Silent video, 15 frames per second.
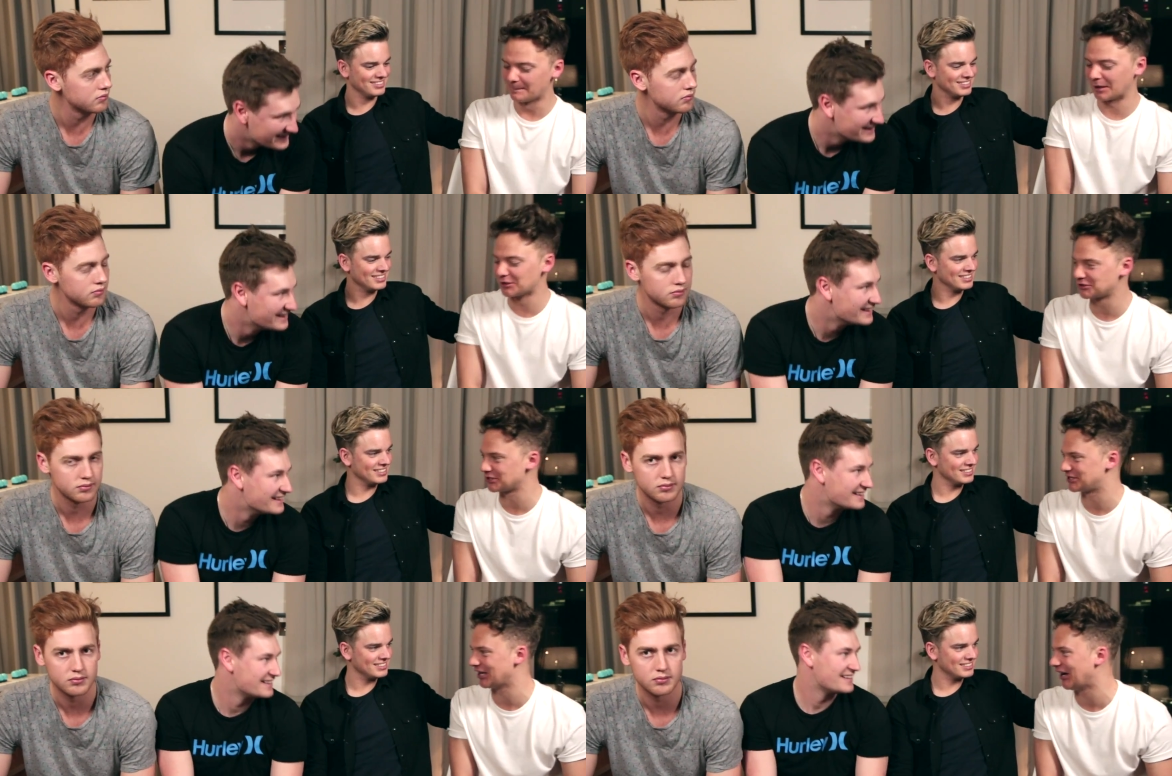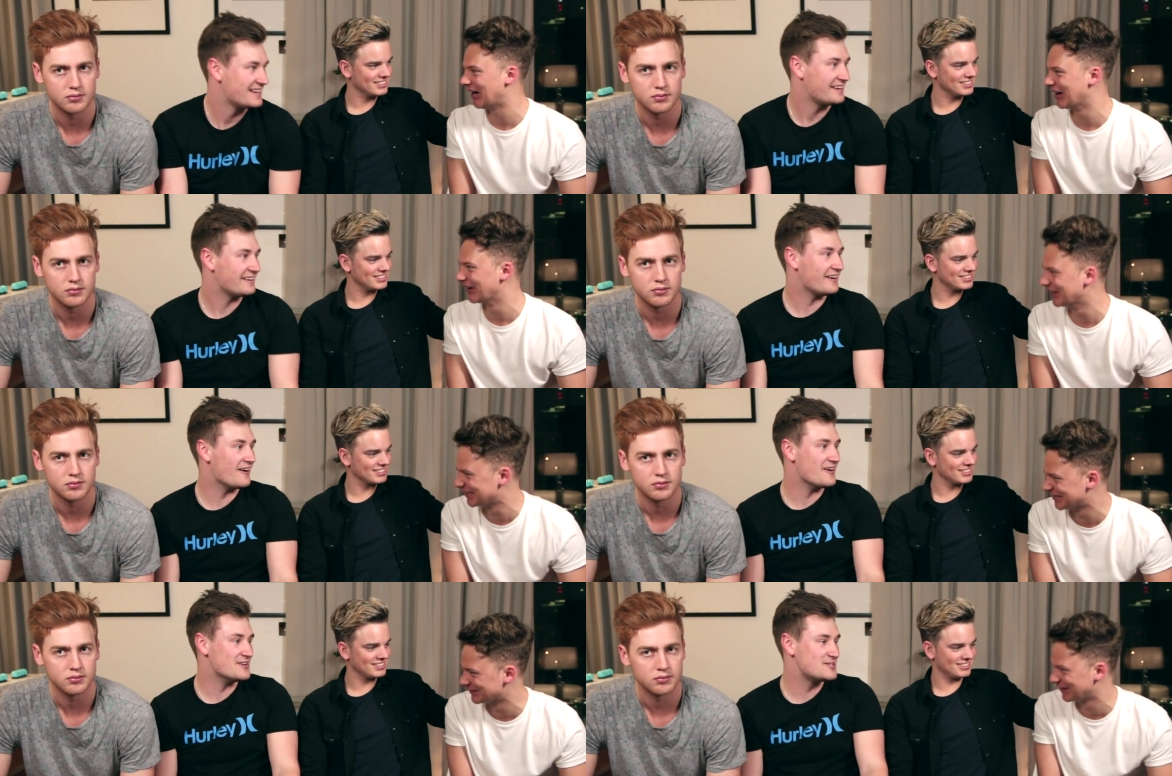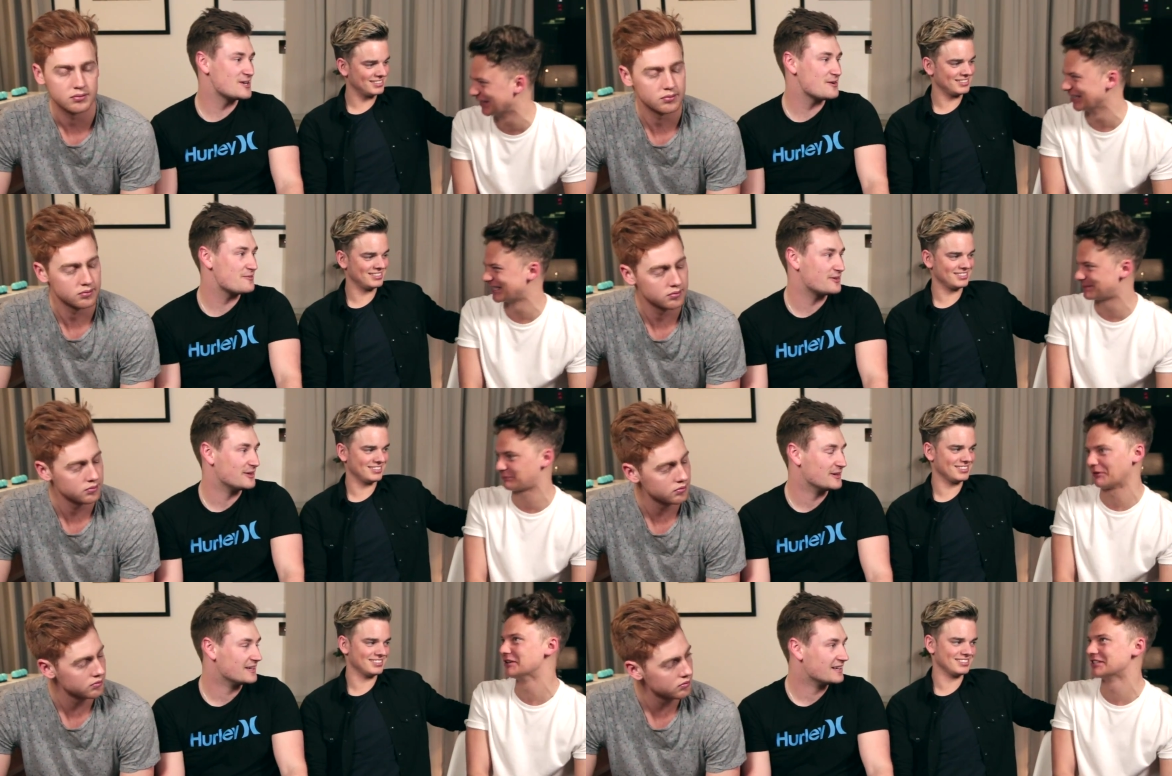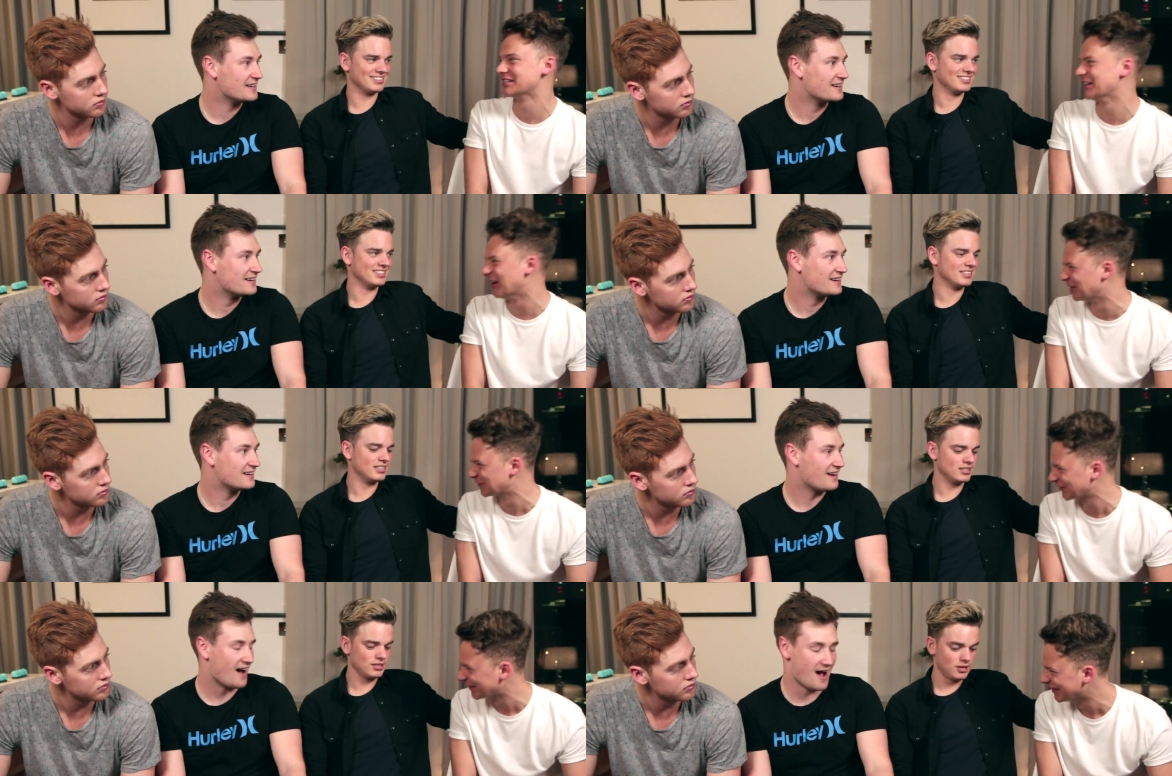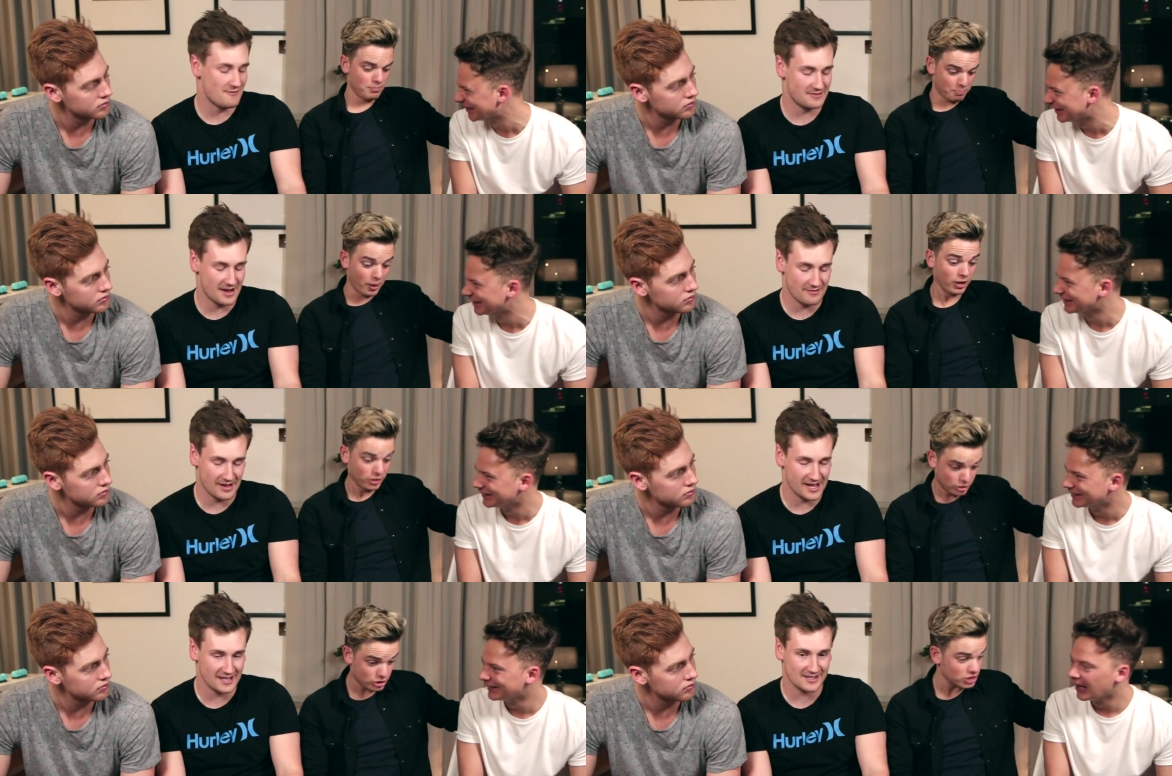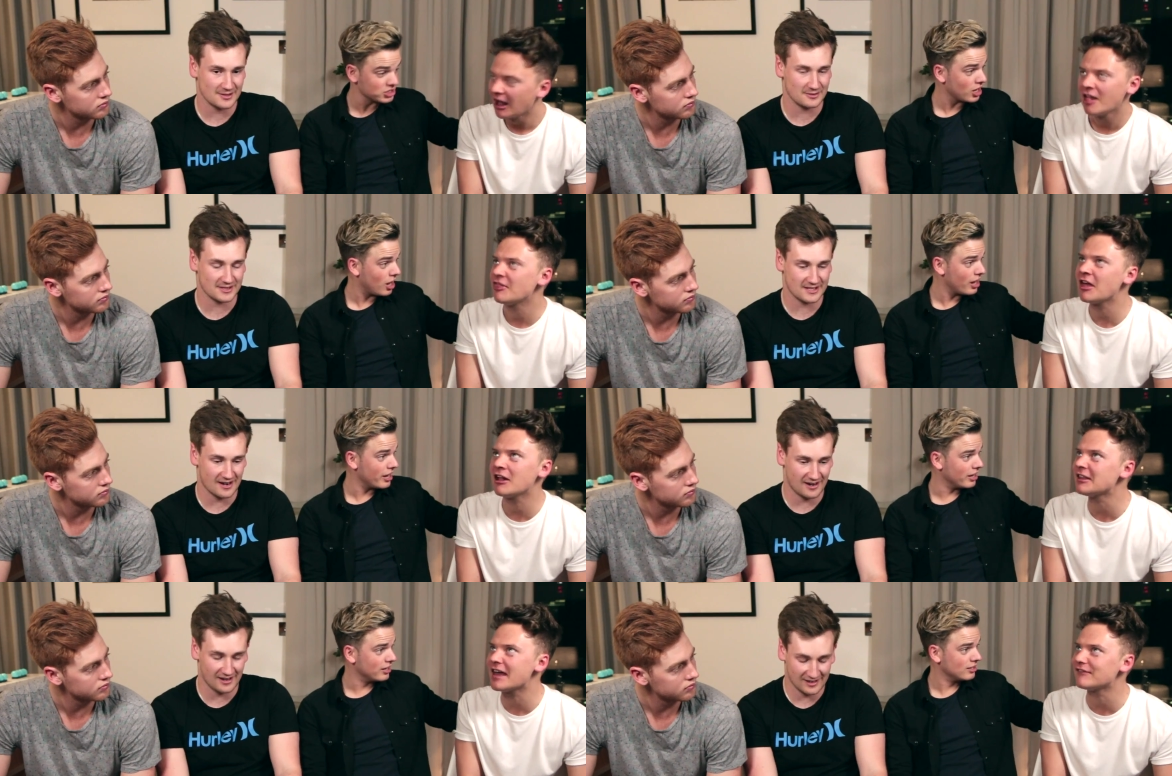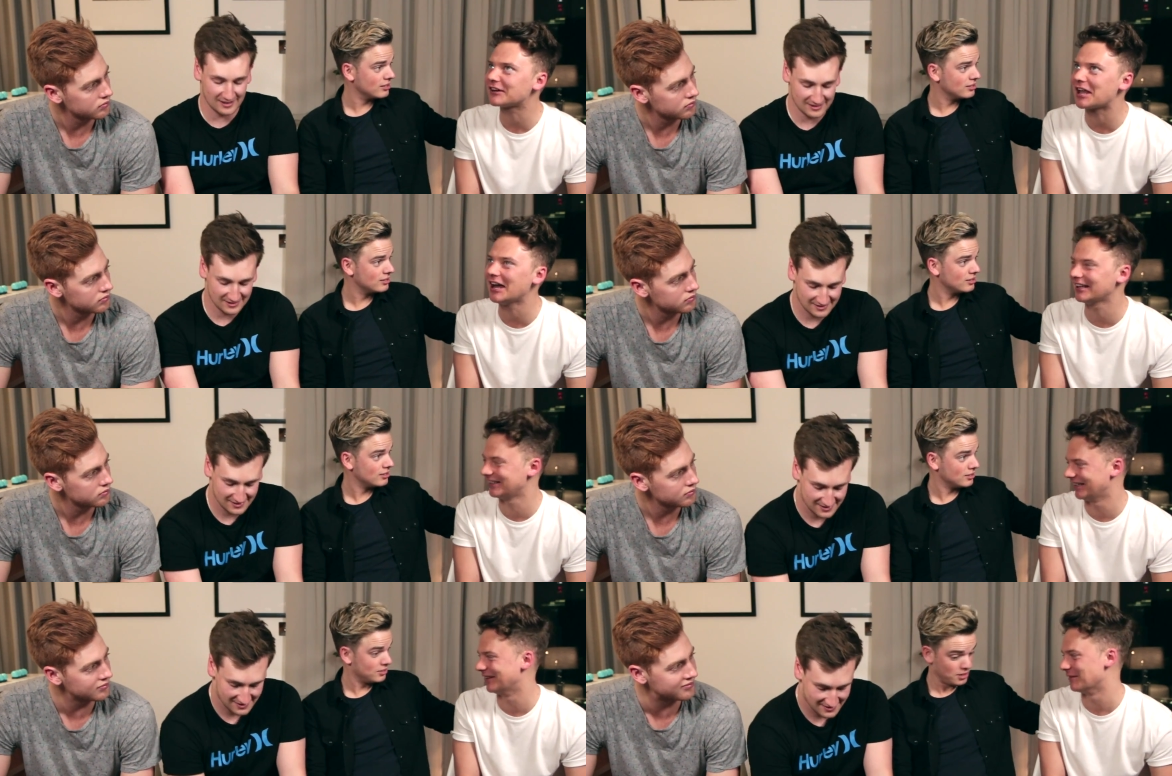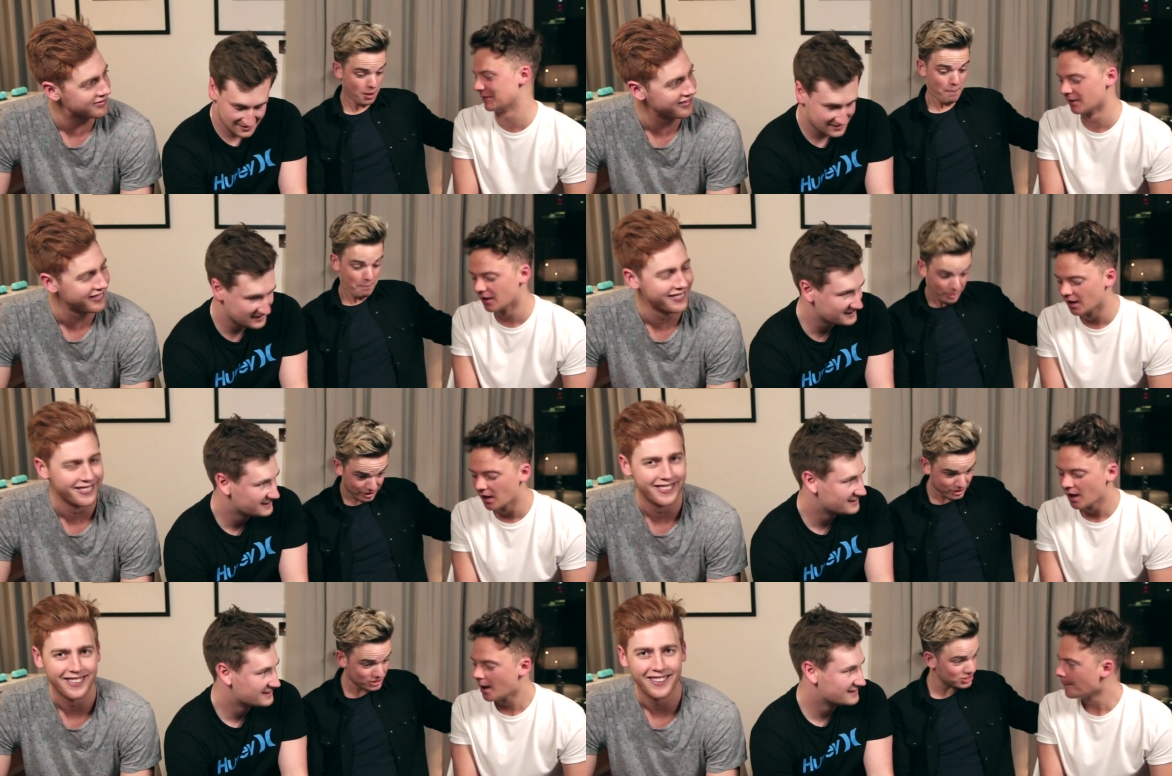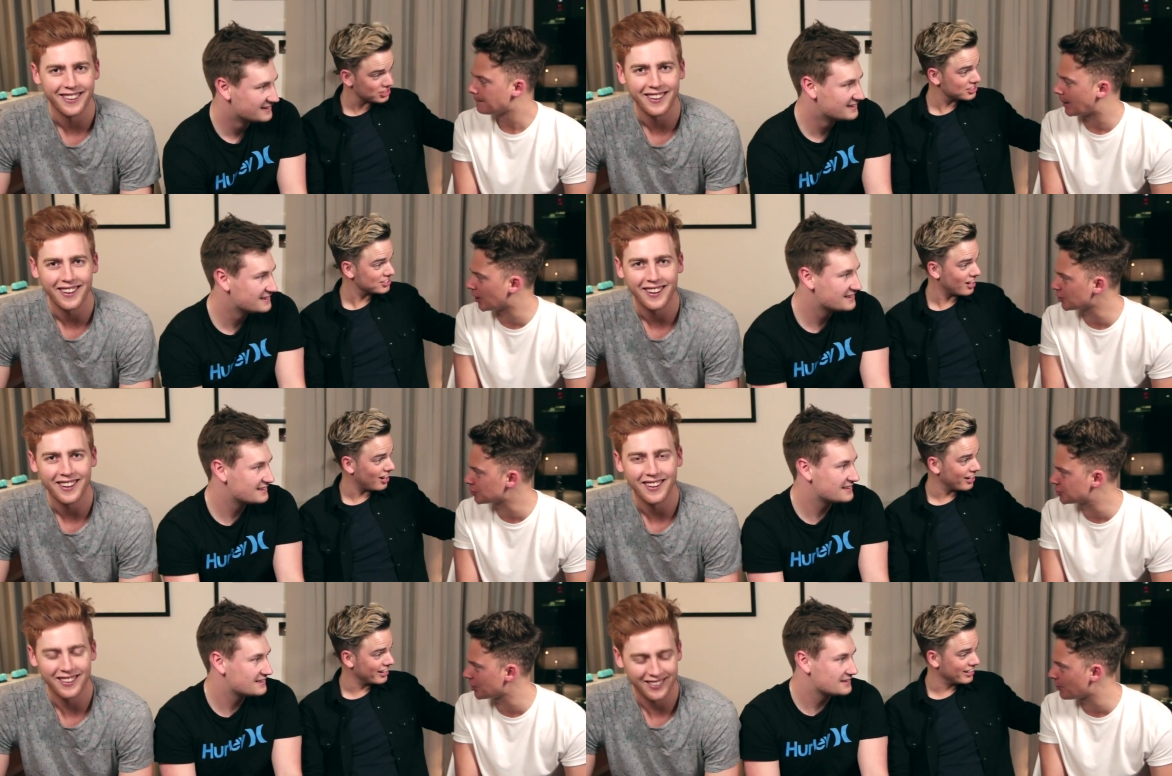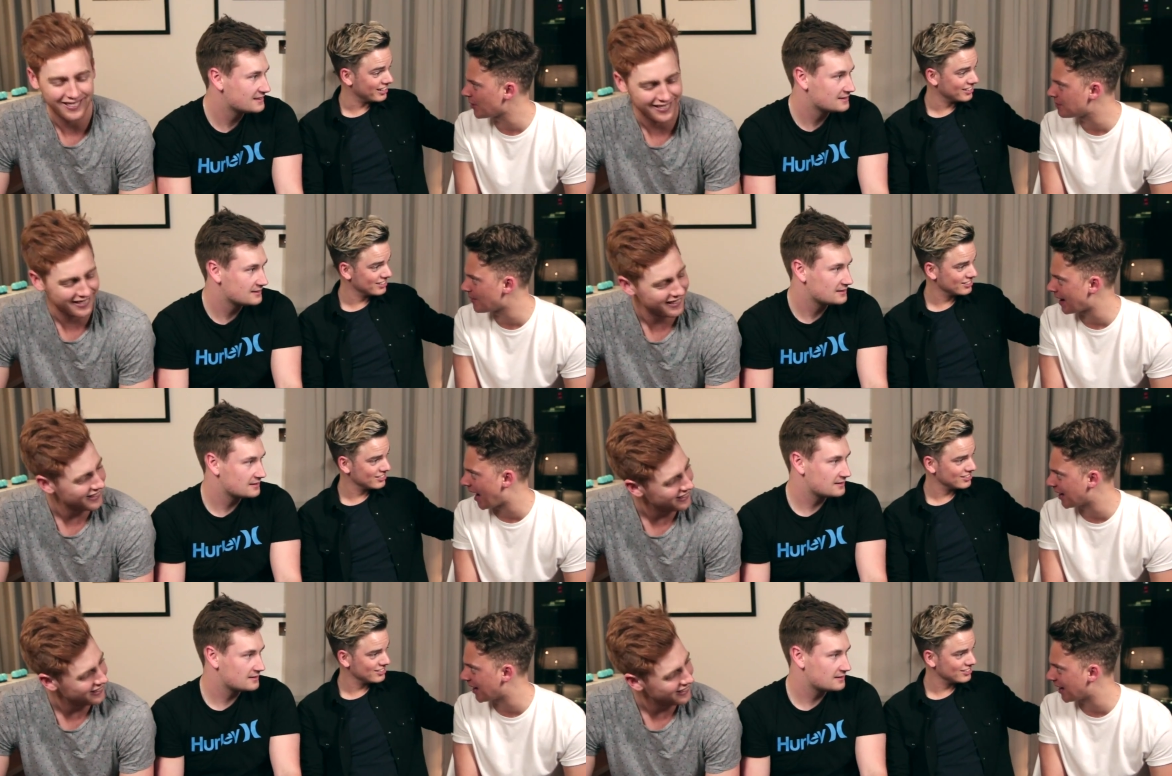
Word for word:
Speaker 1: punched a tyre and no, like, sprinted off. I've never punched hit a tyre. Punched, punched, a punched it with my